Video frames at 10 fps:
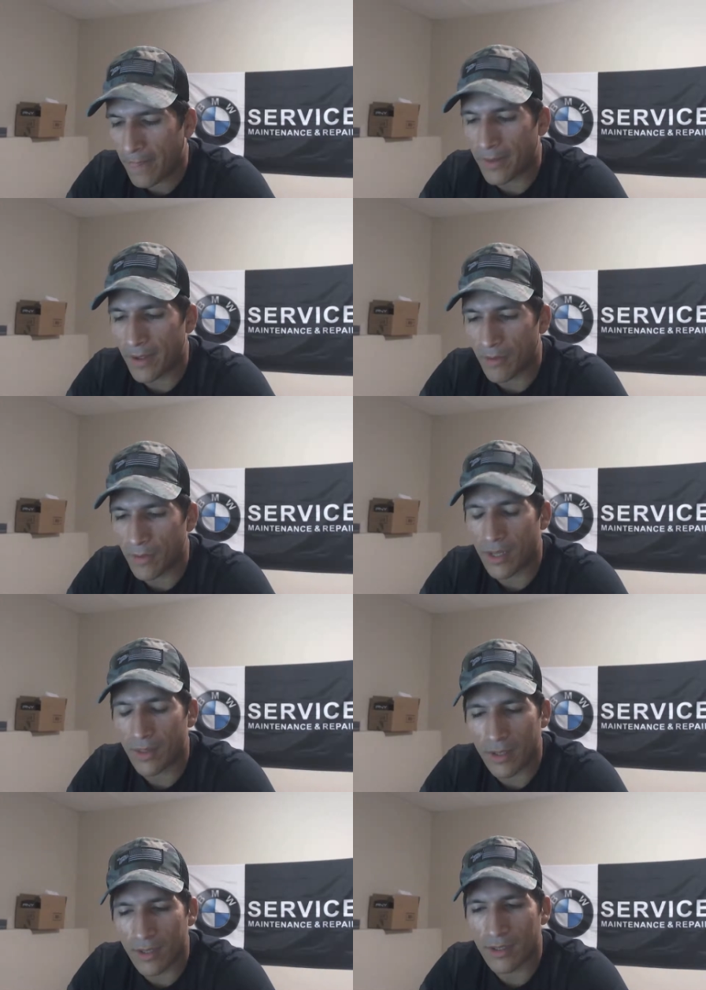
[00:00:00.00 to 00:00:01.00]
yeah, we
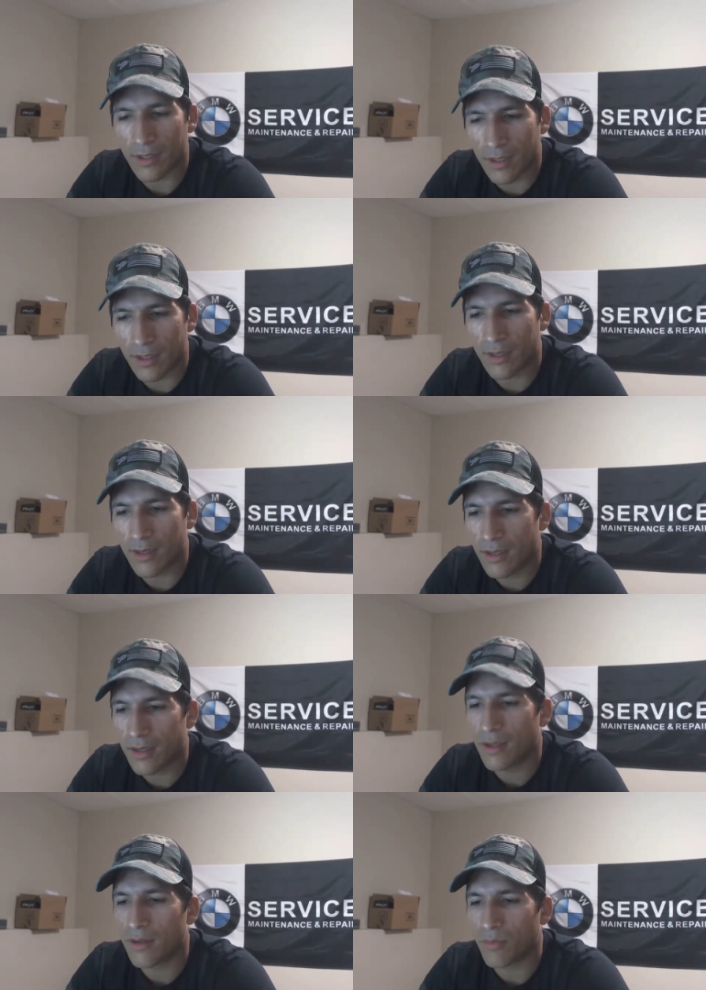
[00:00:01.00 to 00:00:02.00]
got that done.
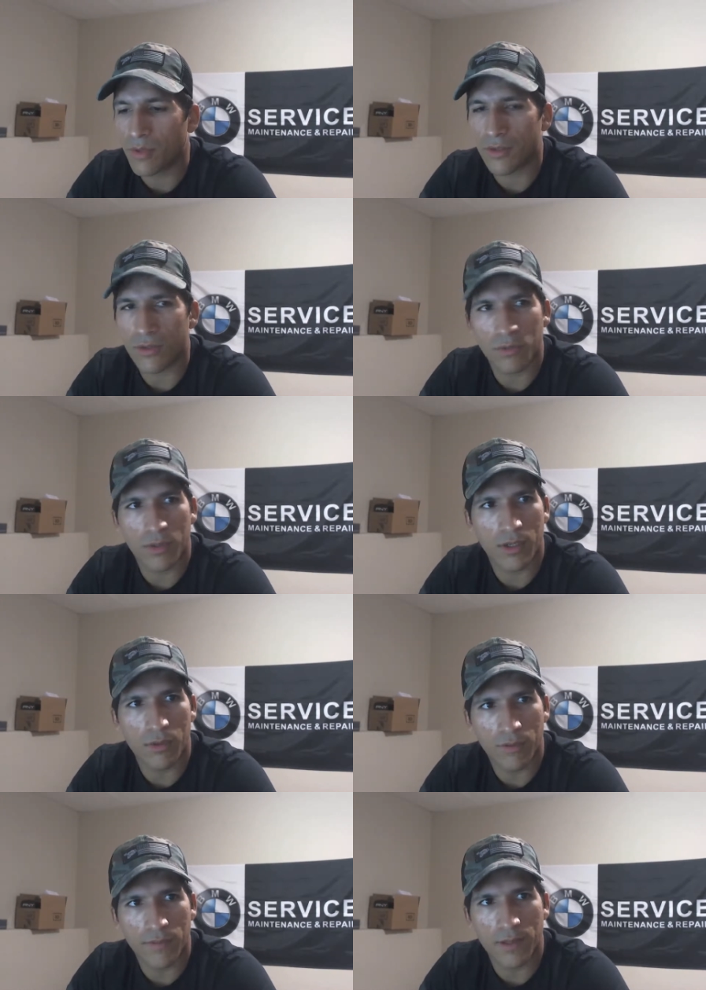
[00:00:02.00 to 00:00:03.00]
Pretty soon we're going to
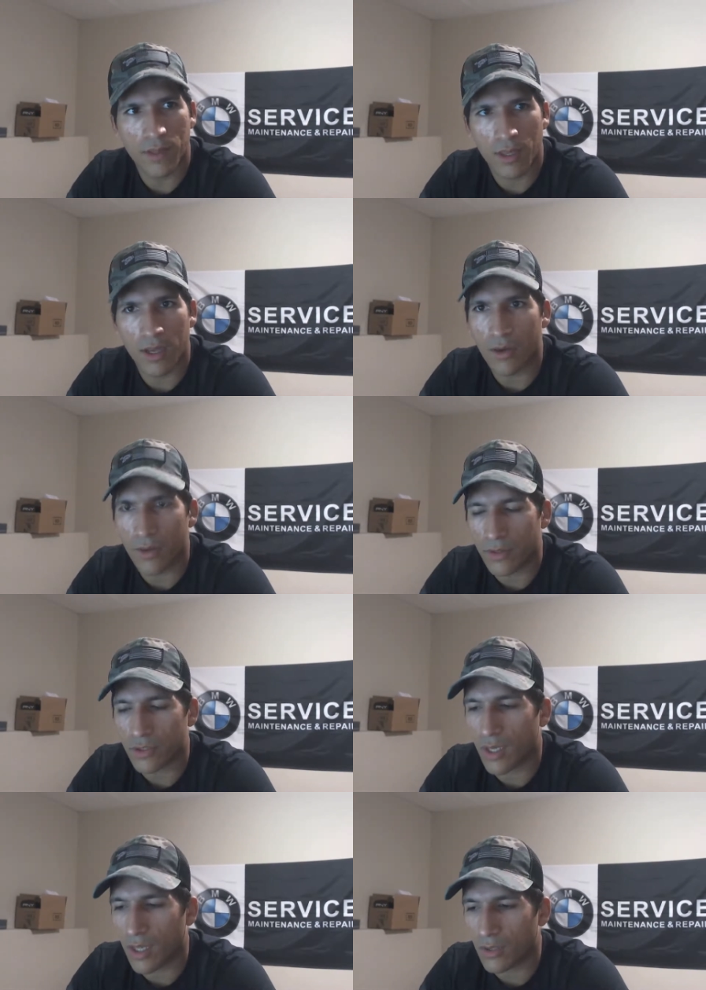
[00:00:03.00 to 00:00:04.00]
reveal that on the
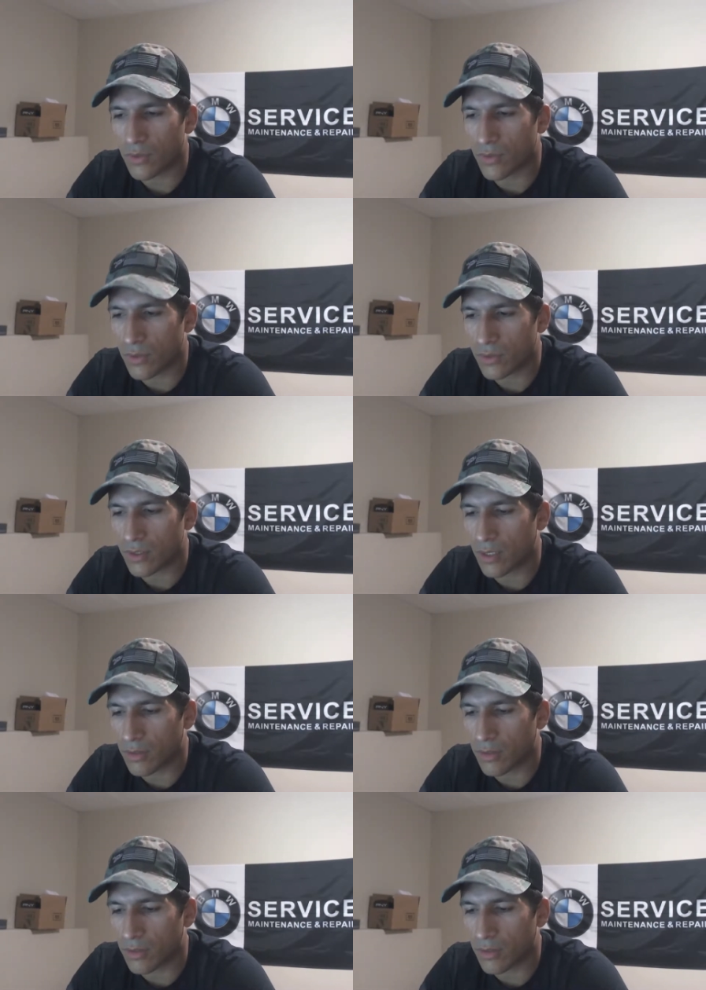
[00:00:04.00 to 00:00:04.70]
channel, so stay